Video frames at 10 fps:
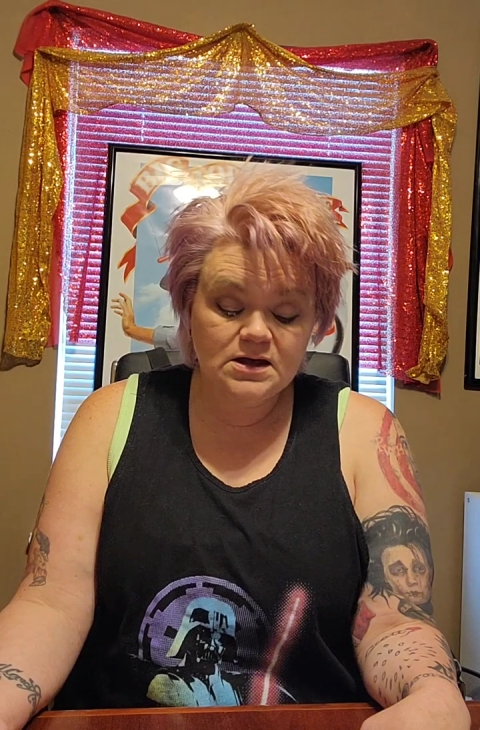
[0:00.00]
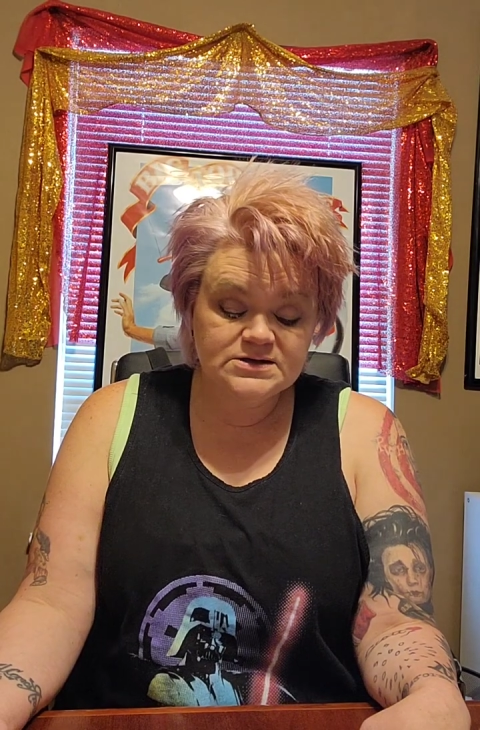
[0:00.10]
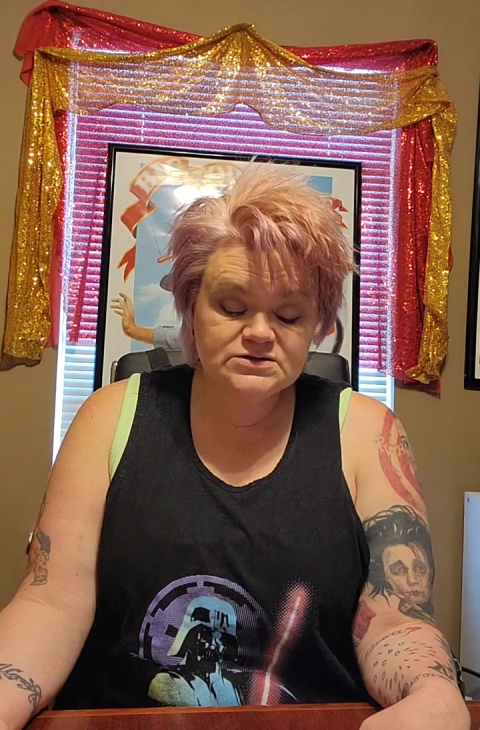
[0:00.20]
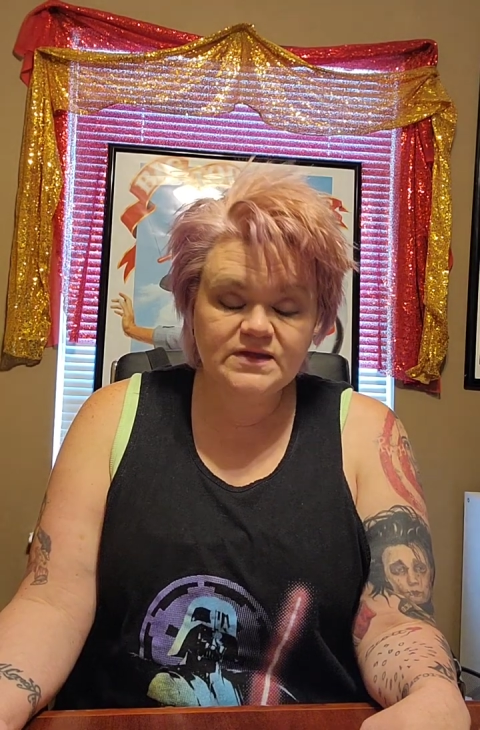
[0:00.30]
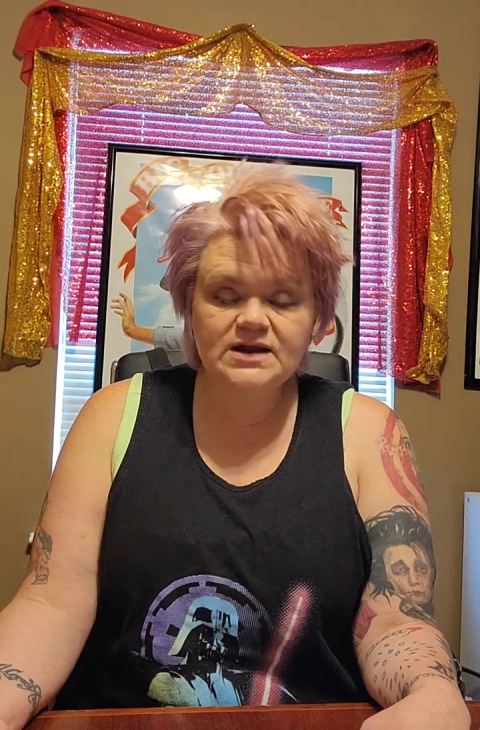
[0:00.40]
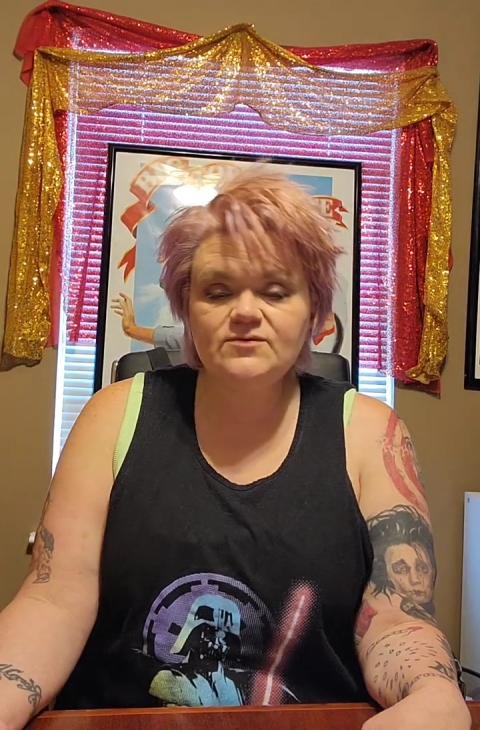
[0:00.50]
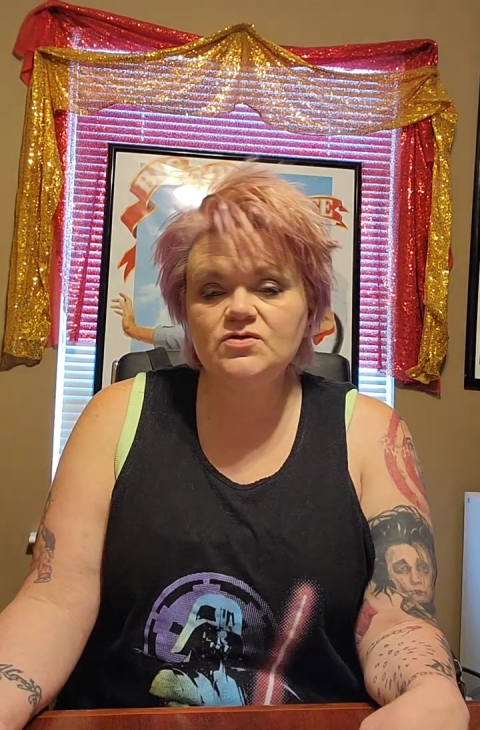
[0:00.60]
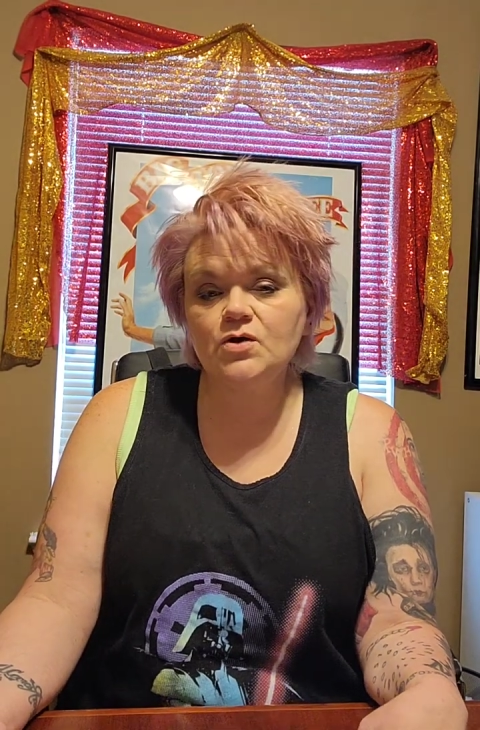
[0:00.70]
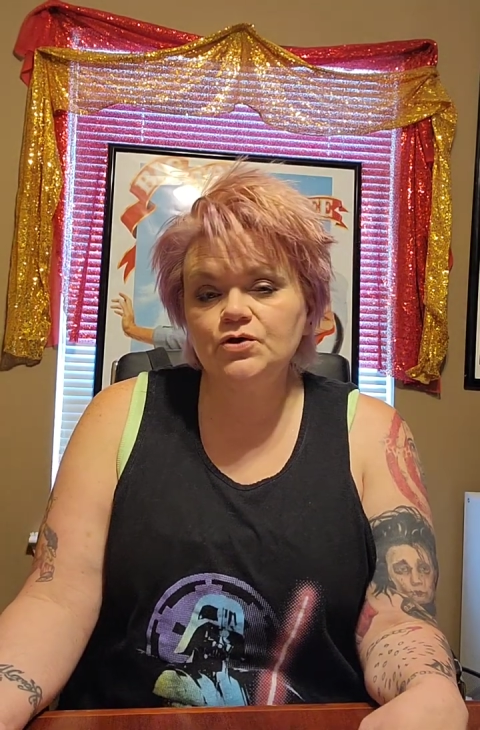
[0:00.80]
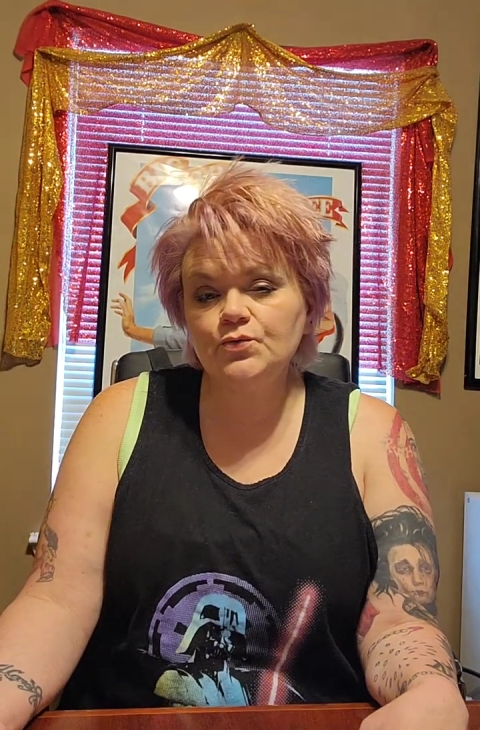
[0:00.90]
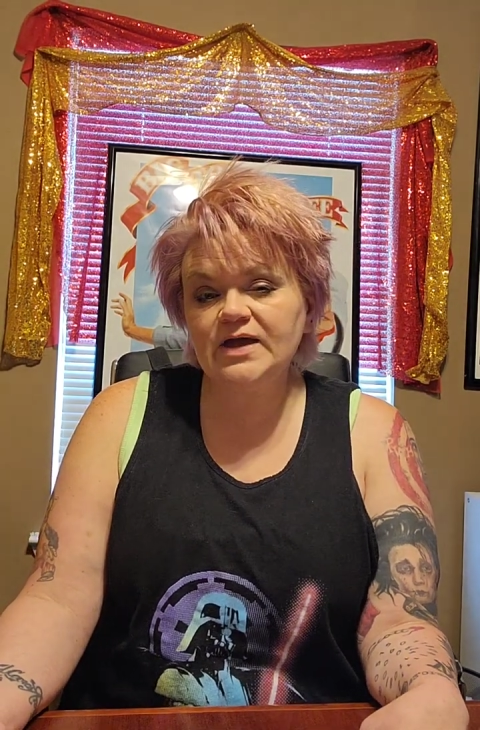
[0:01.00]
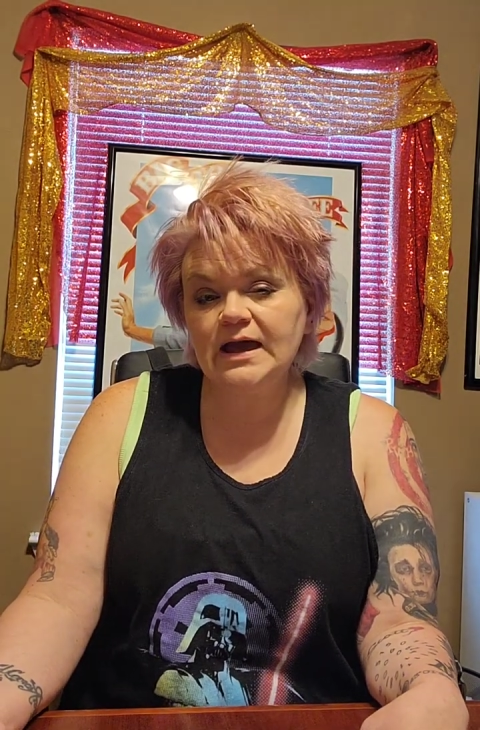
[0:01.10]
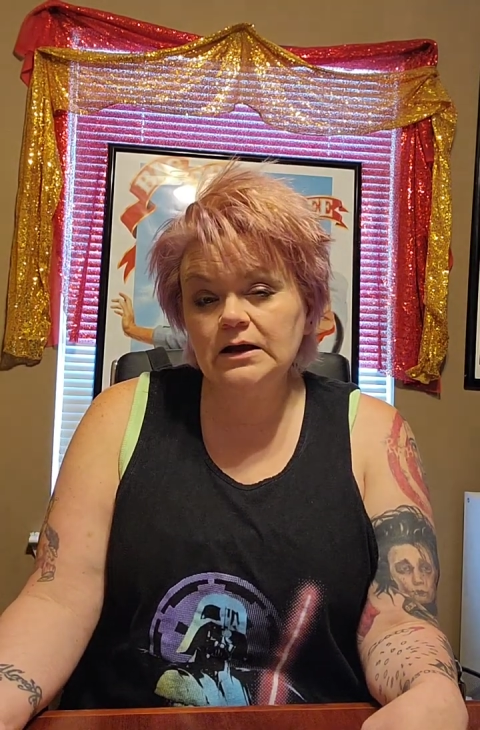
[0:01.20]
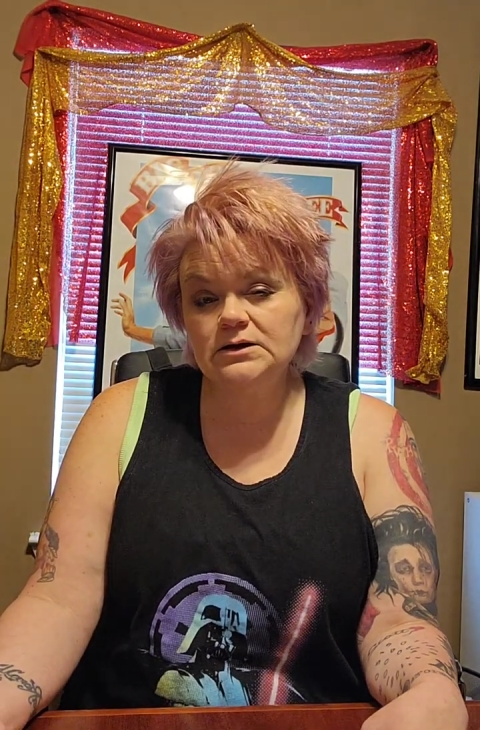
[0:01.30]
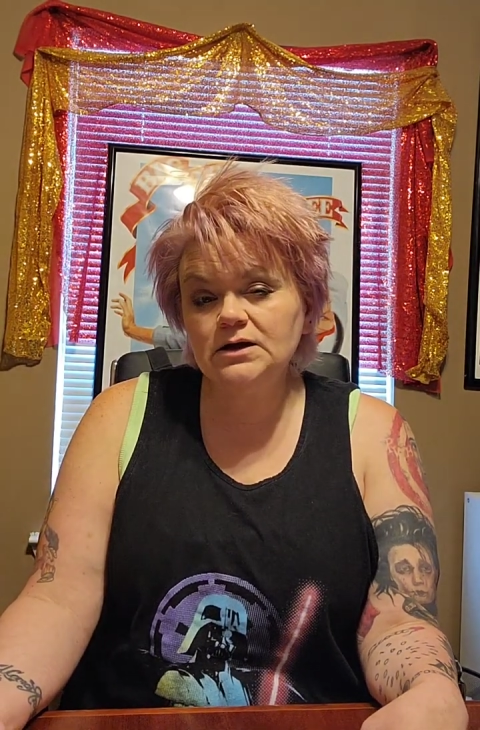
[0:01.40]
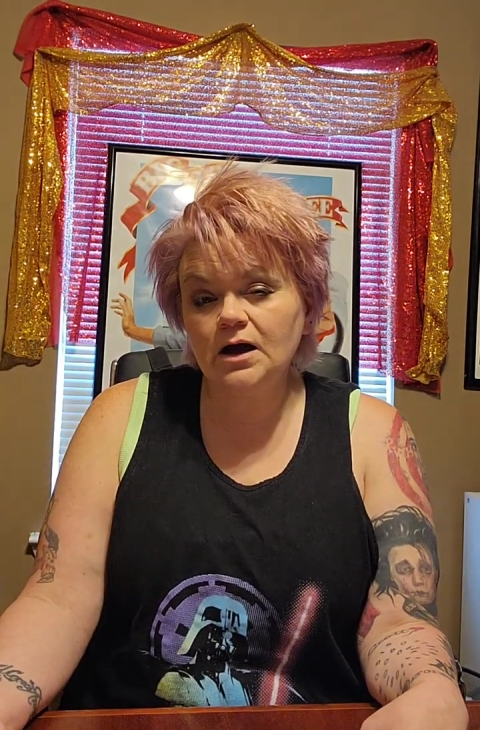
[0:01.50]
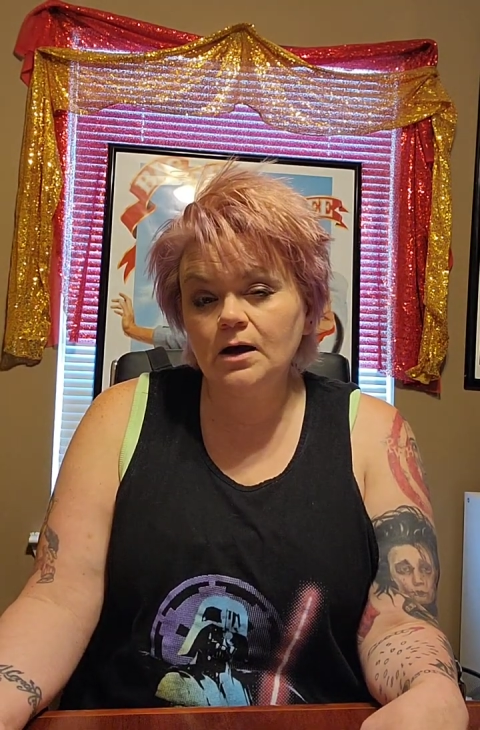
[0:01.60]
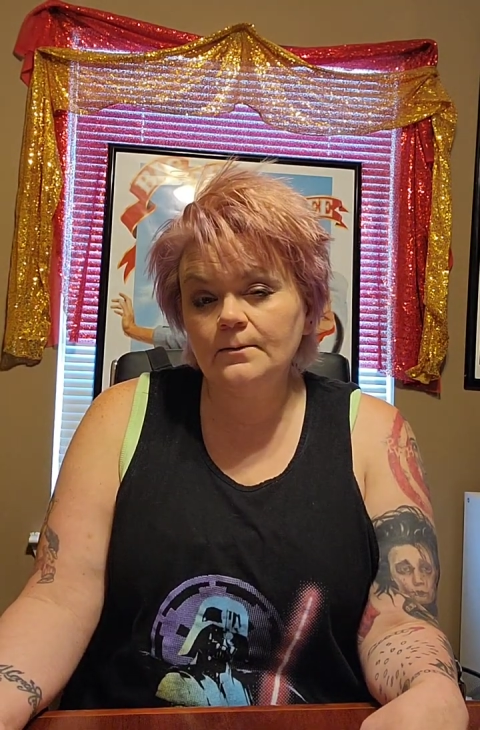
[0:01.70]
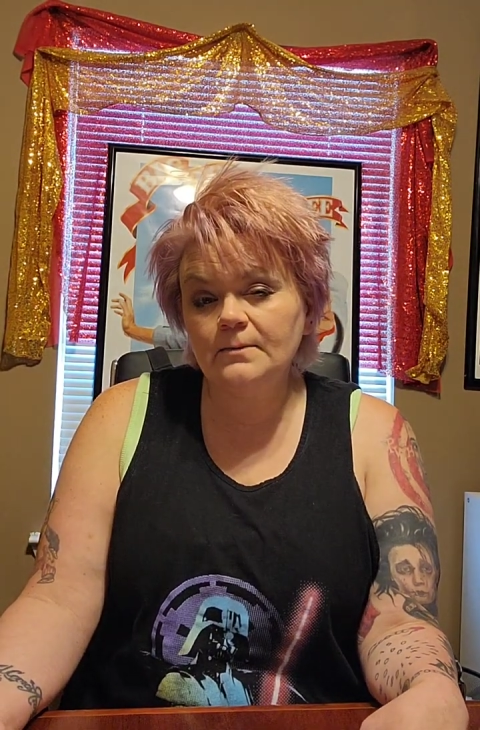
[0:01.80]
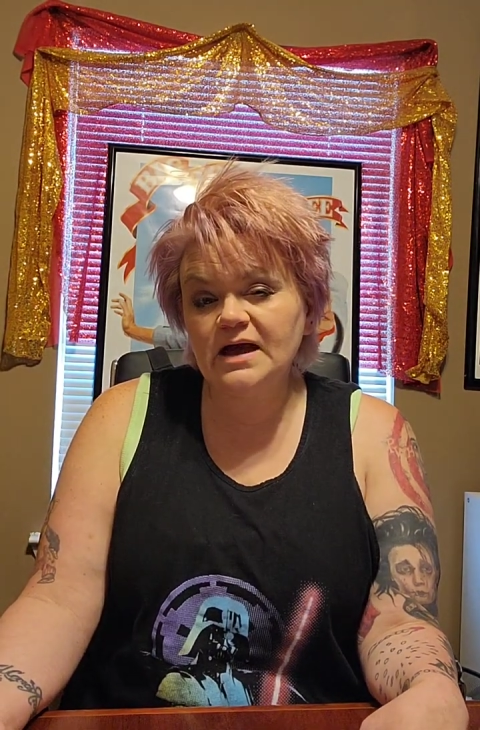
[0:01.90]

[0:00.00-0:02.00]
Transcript: so that even though you can't come